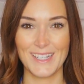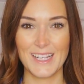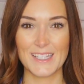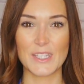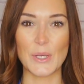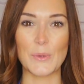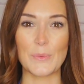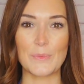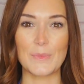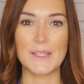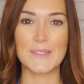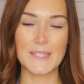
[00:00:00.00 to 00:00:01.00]
So
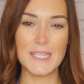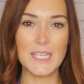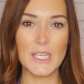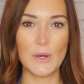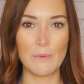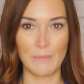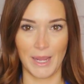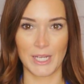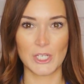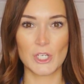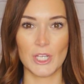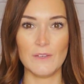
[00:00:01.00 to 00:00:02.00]
the CEO
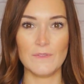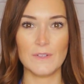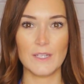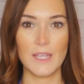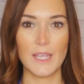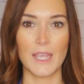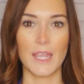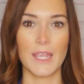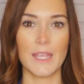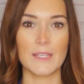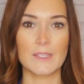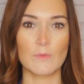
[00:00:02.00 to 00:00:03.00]
mind shift
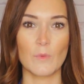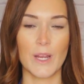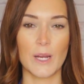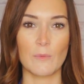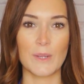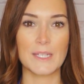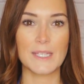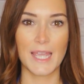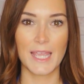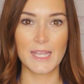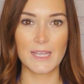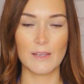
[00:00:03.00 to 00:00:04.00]
is where we
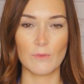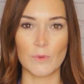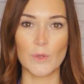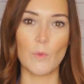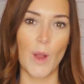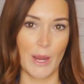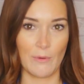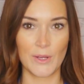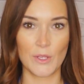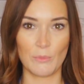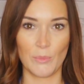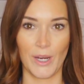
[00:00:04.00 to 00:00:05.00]
take
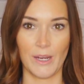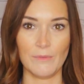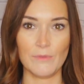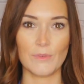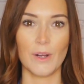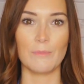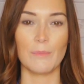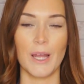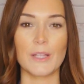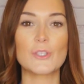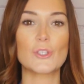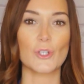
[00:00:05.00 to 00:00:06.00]
rewiring your brain from
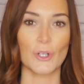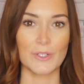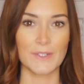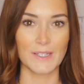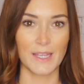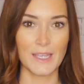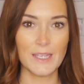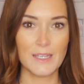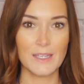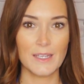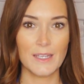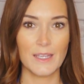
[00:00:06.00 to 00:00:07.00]
uncertainty
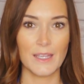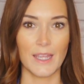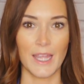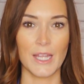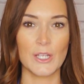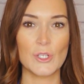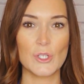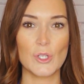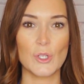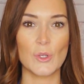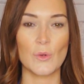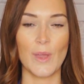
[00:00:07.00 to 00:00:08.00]

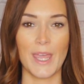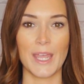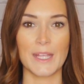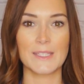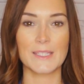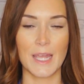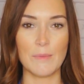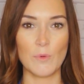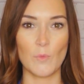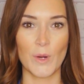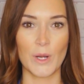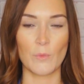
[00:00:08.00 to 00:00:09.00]
into a step
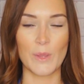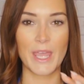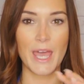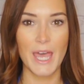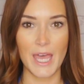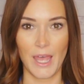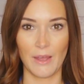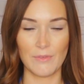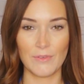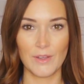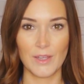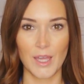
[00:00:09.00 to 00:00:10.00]
where we
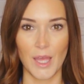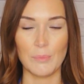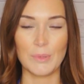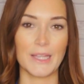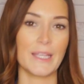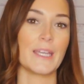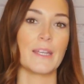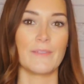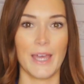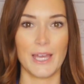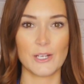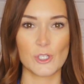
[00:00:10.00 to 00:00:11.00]
have a plan of
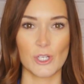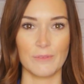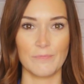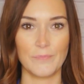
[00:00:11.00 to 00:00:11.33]
action.